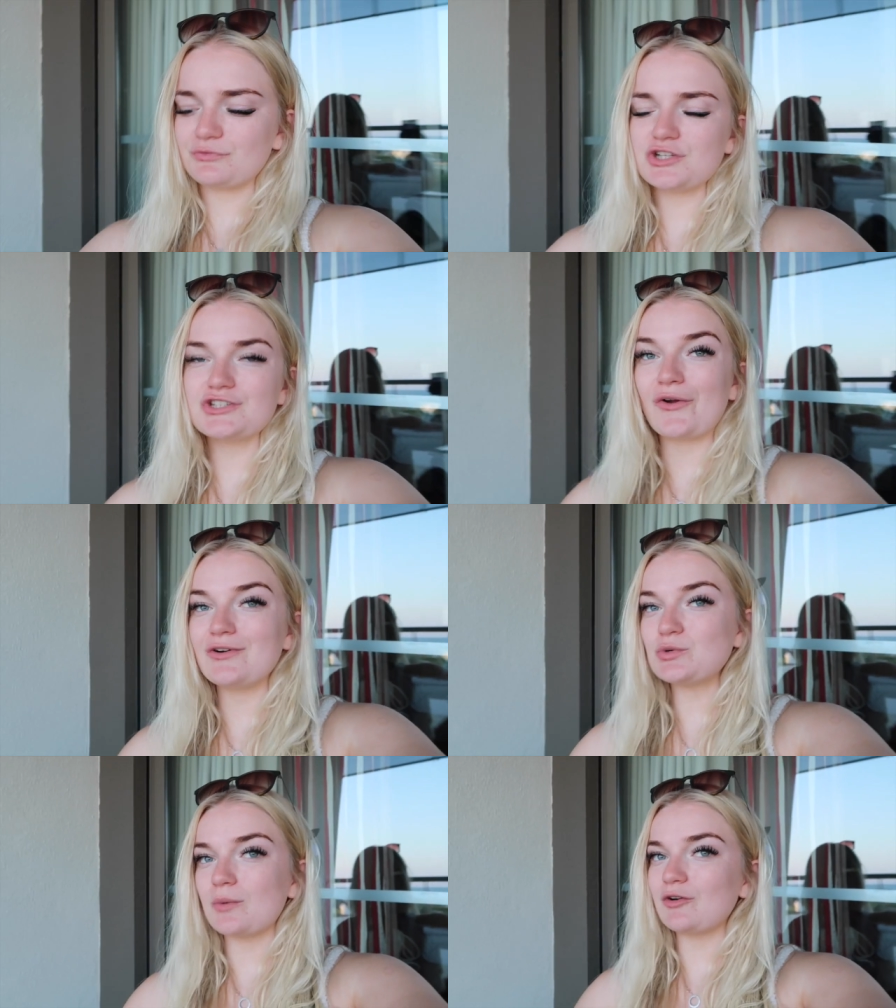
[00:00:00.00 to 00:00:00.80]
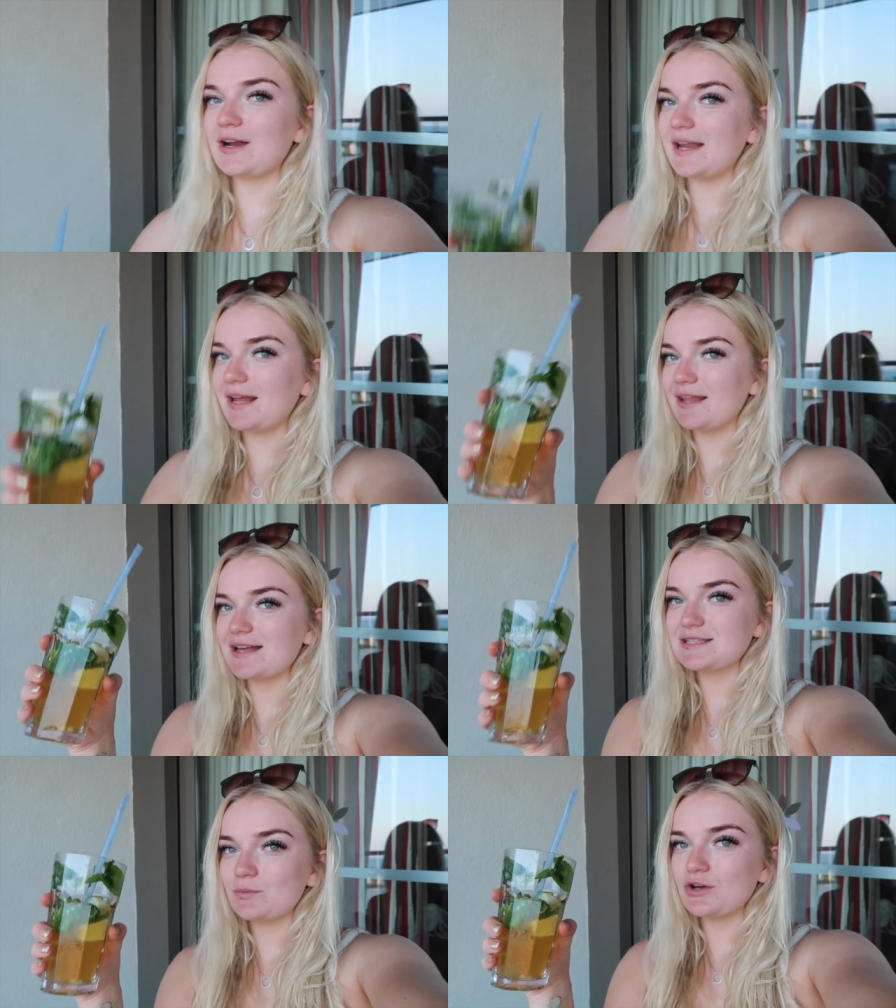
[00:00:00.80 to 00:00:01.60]
Just an orange one, really. And
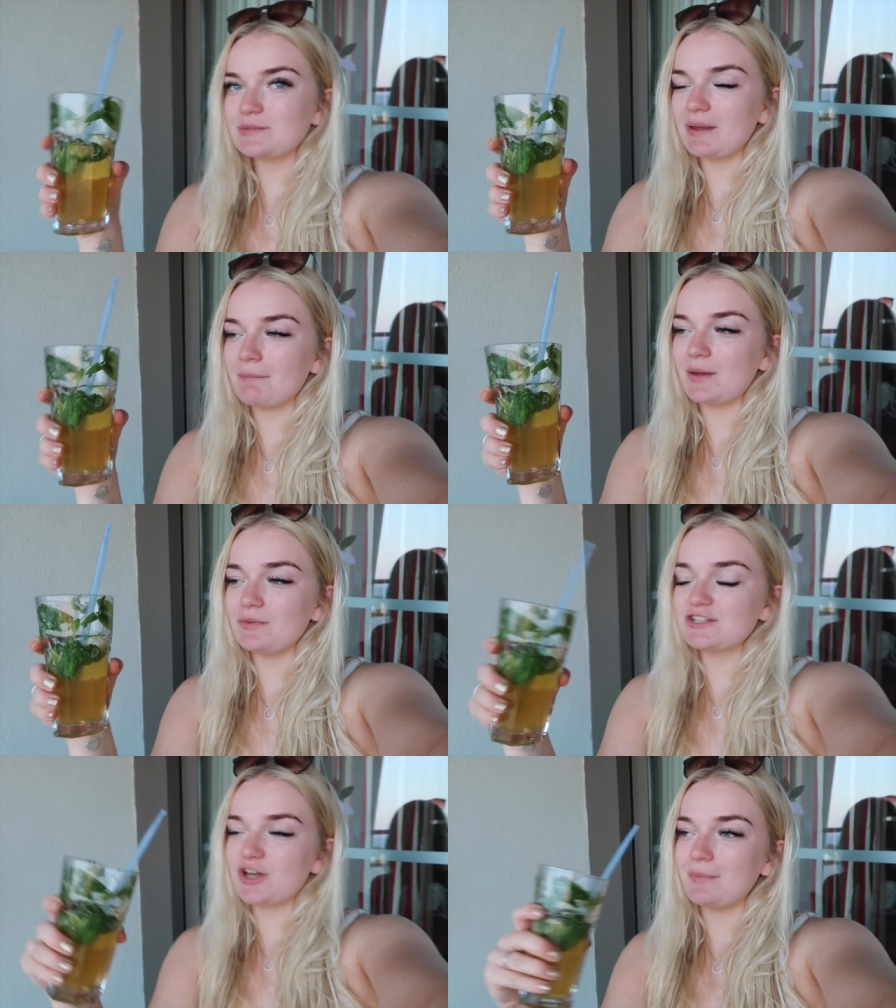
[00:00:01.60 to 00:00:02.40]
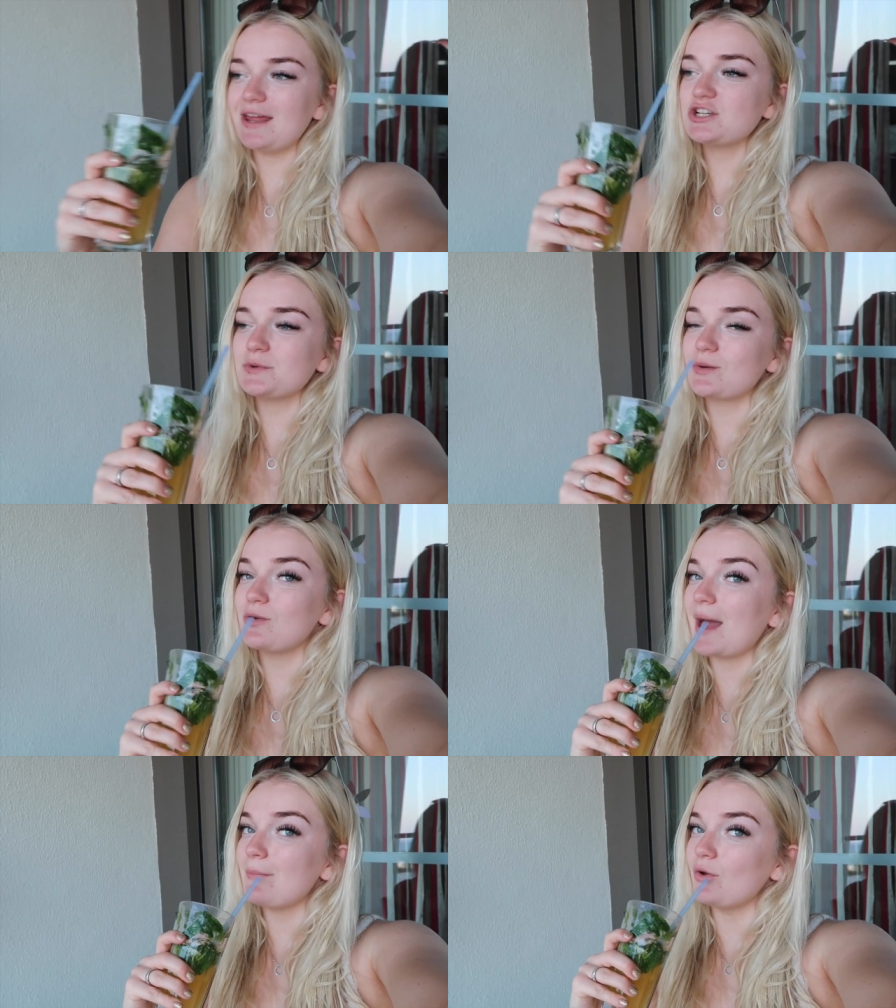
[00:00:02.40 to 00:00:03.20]
that's what's being made with this combination, which I'm
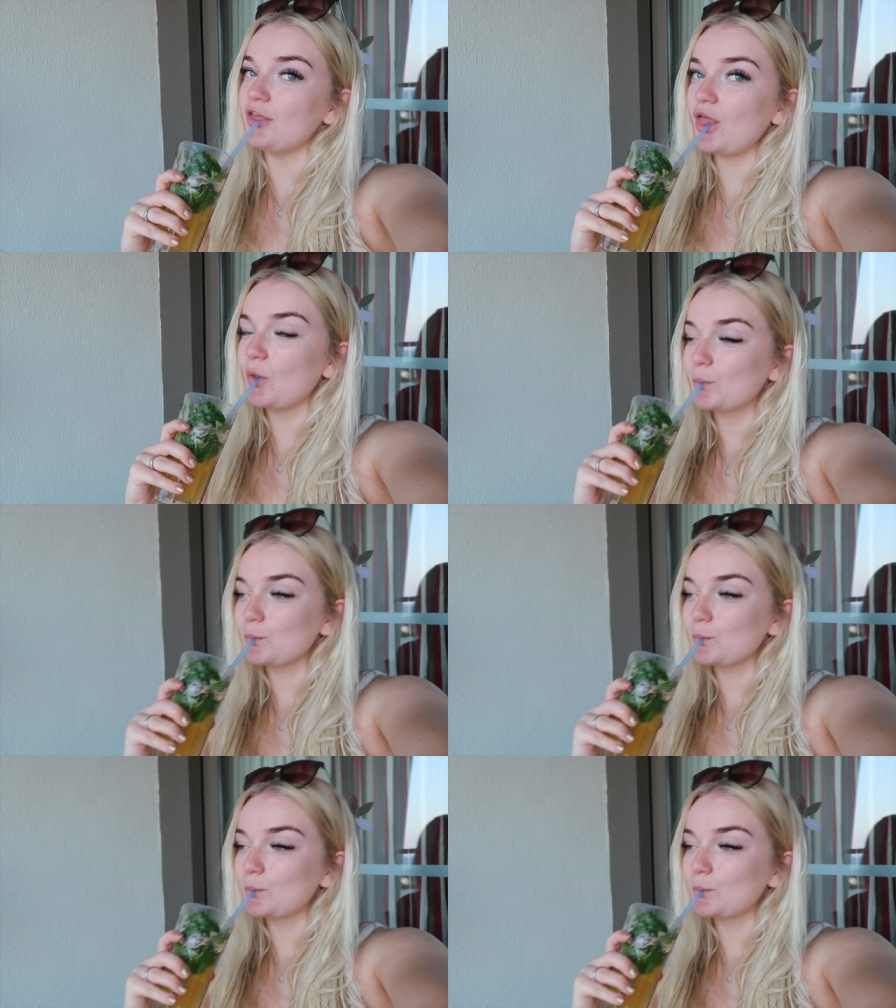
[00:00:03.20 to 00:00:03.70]
really happy with.